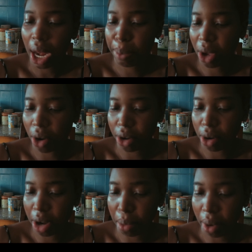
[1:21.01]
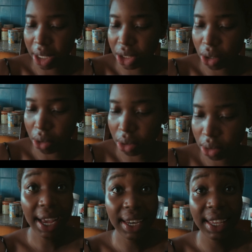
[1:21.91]
Let me get the name right here.
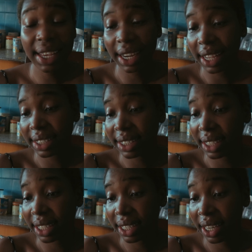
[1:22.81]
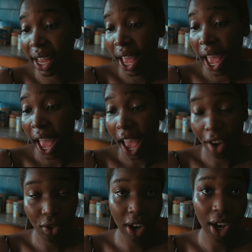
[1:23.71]
Acne cleansing
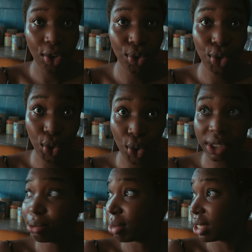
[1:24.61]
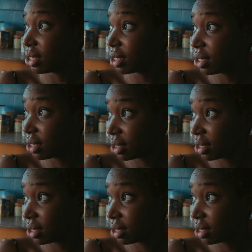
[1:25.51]
avocado yogurt mask.